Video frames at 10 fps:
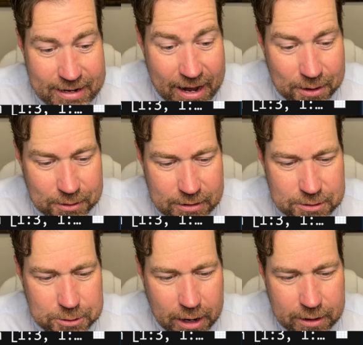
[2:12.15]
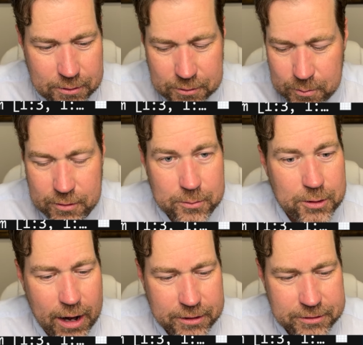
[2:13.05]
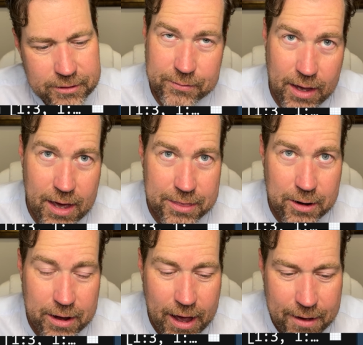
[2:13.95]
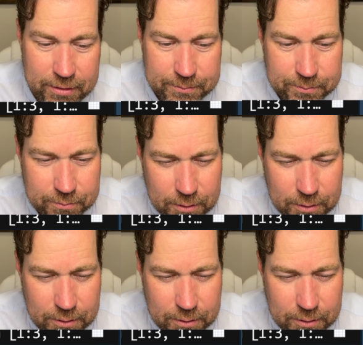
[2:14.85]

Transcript: Now let's try to do some subtraction. And there you have it.